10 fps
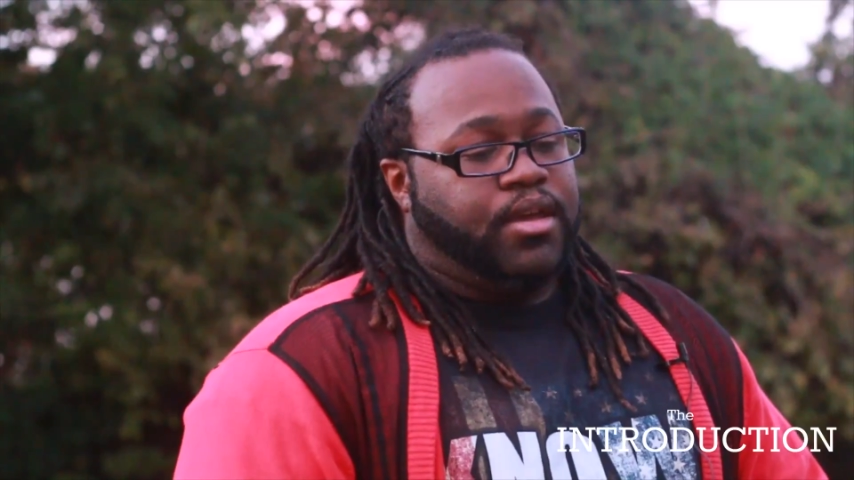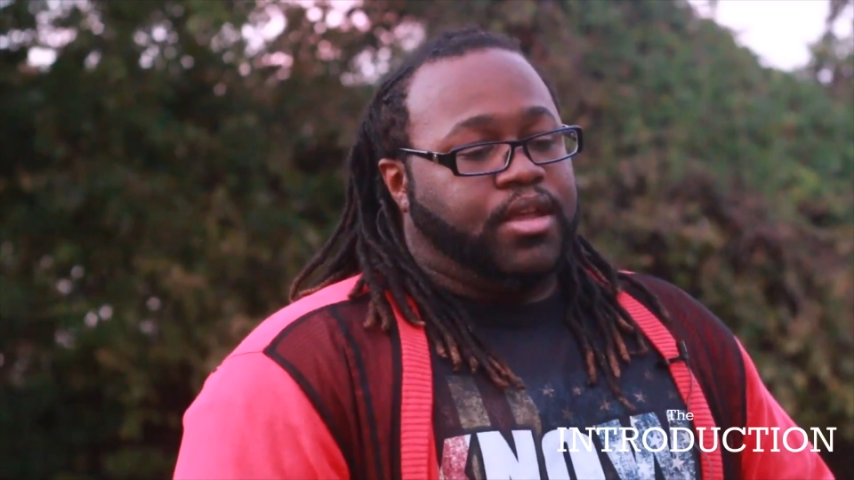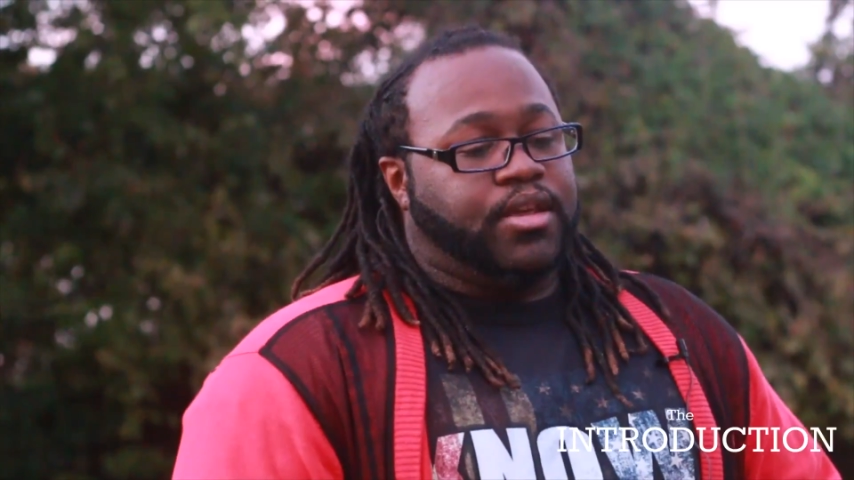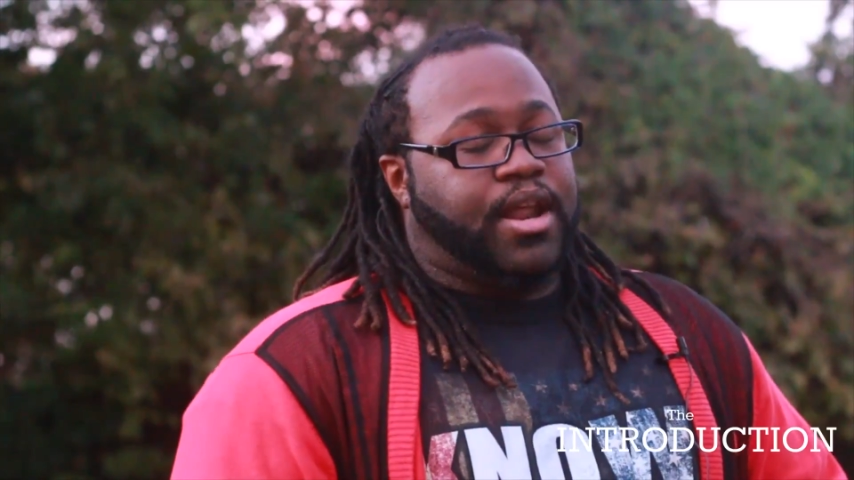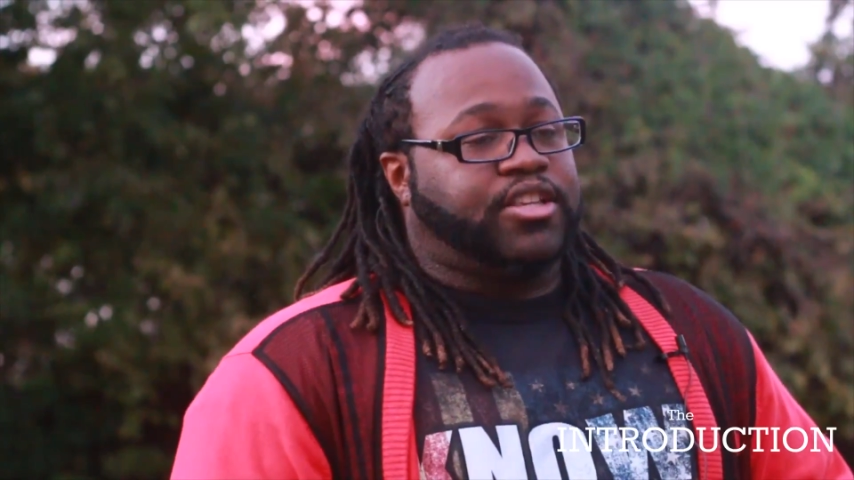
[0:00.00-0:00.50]

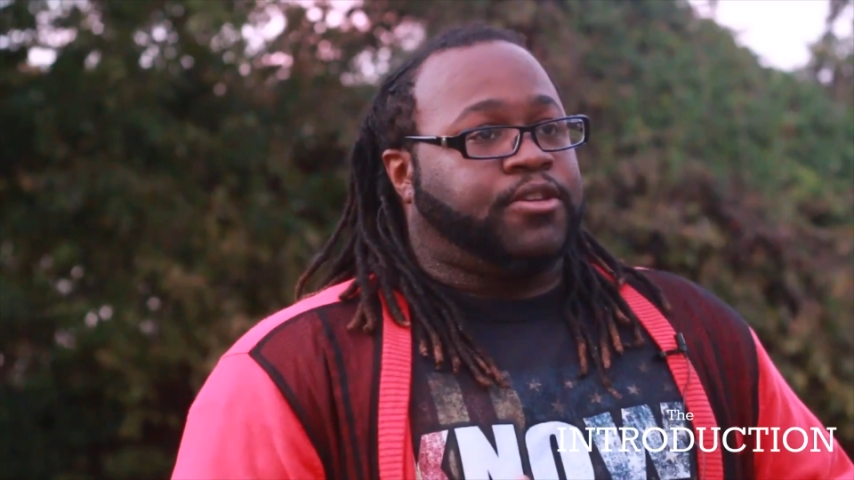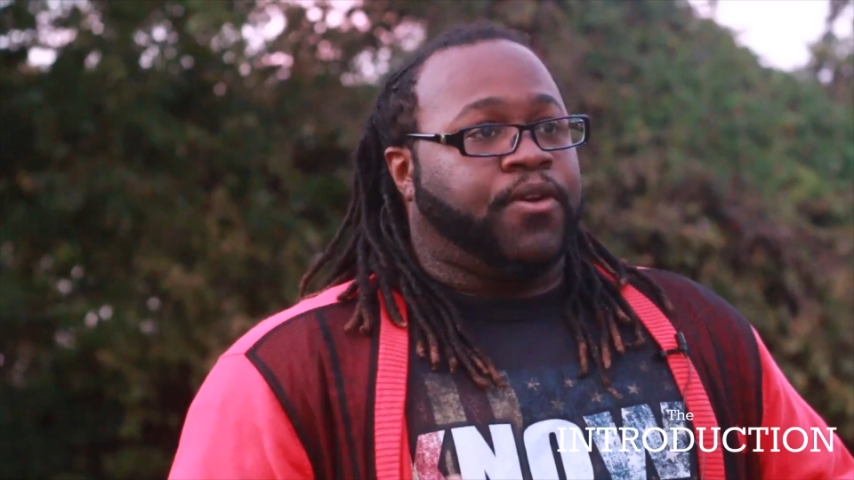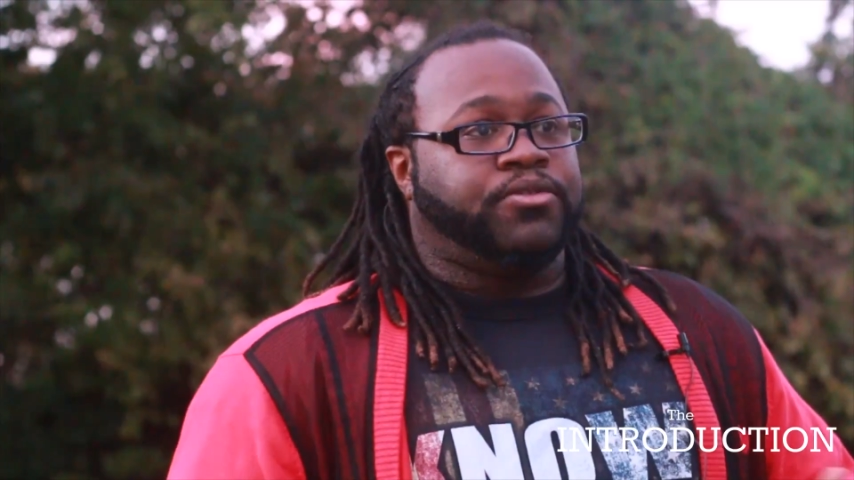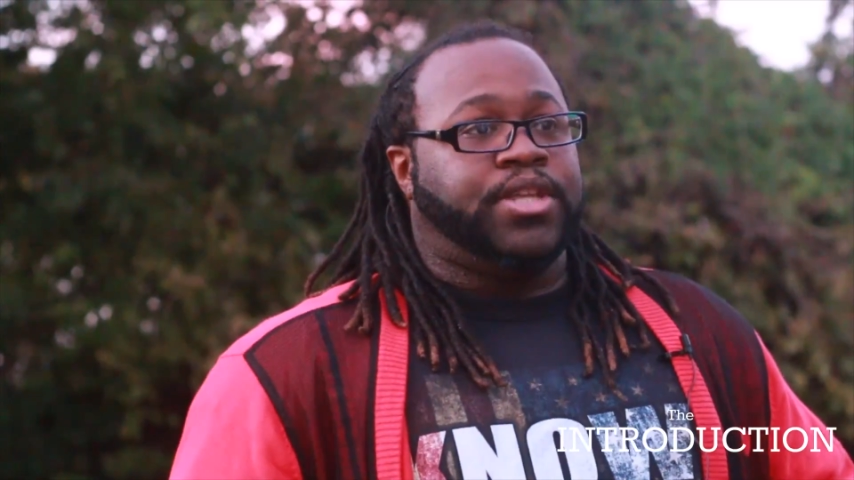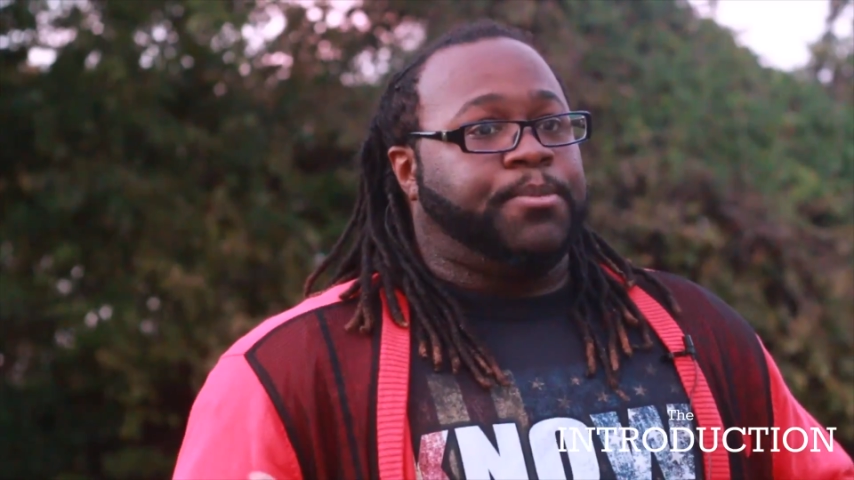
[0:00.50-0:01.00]
And then I just
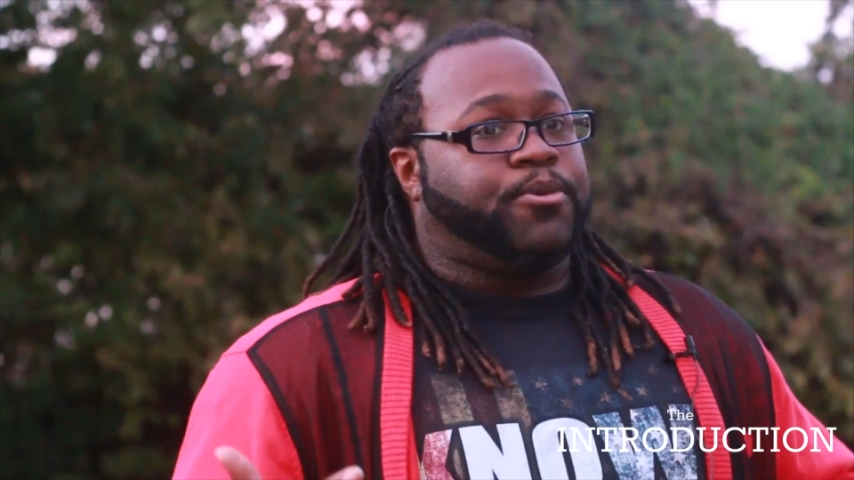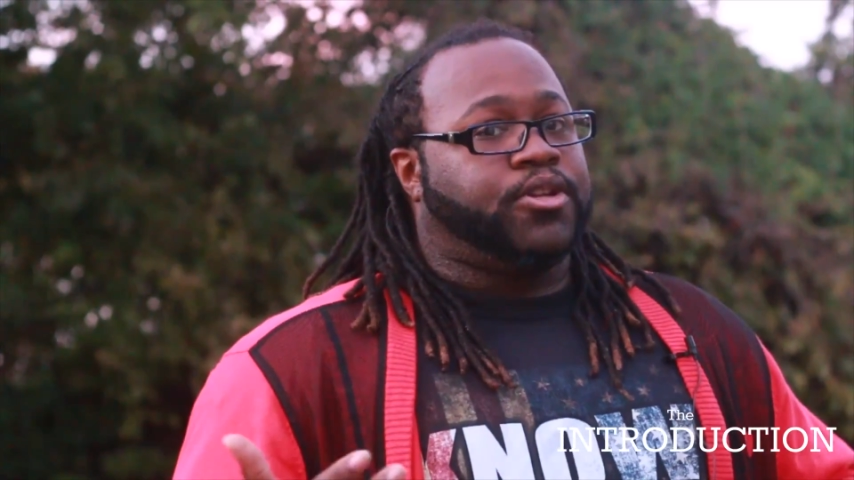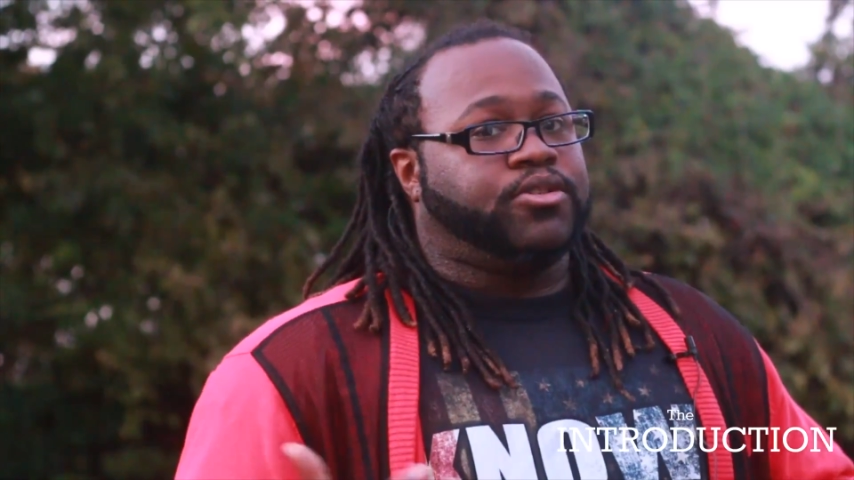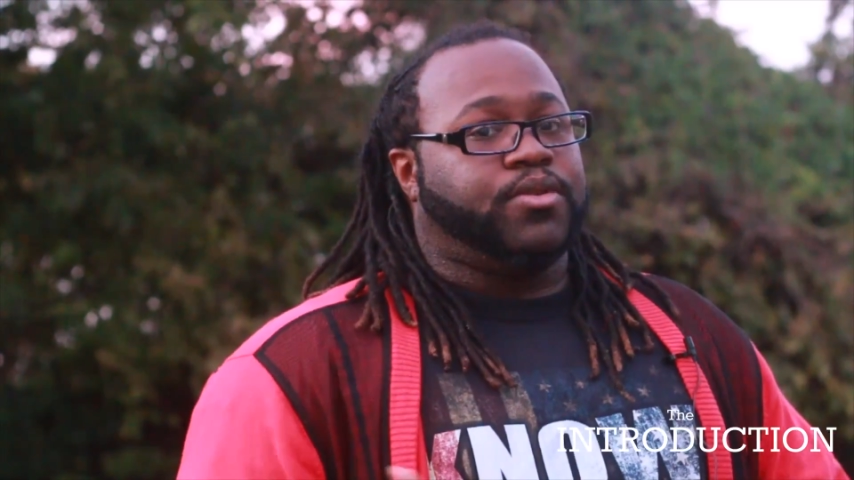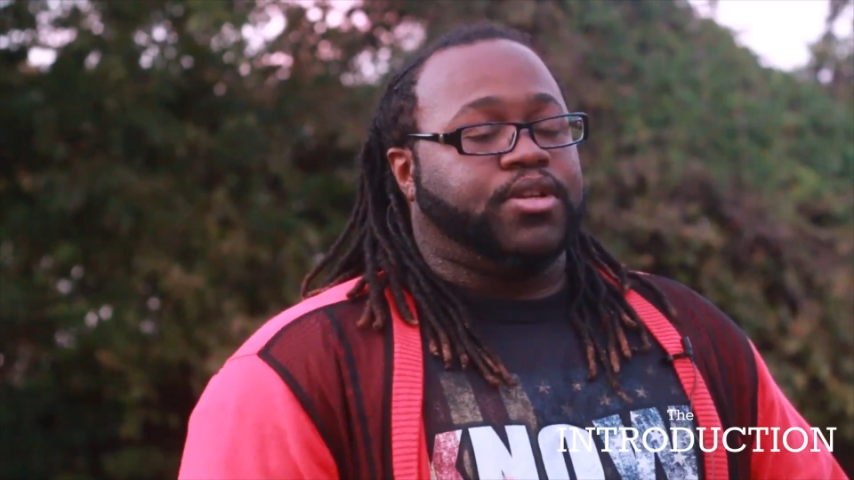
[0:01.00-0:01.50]
fell deeper
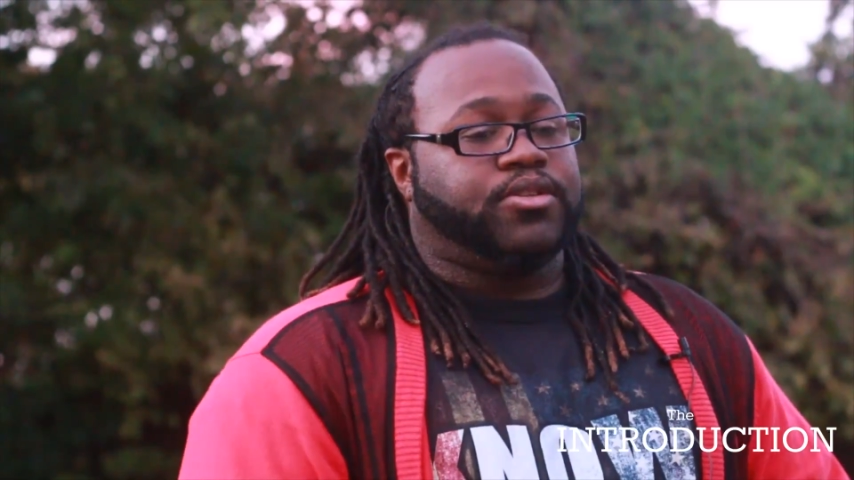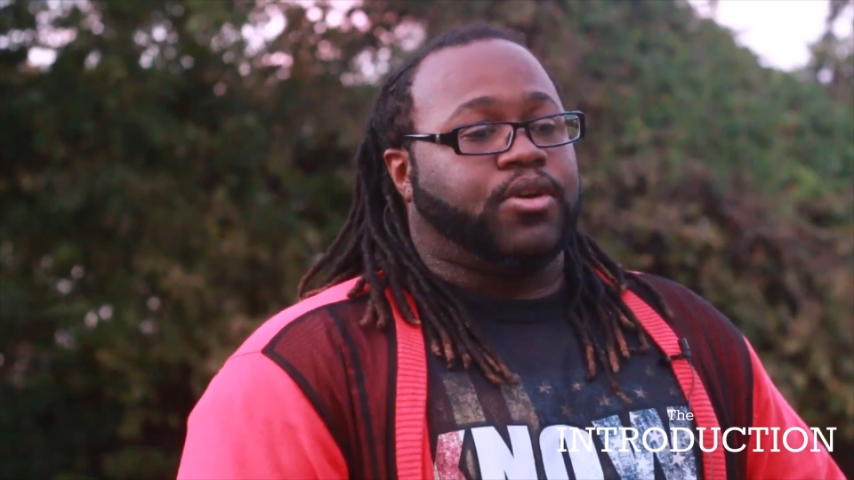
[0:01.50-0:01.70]
into it.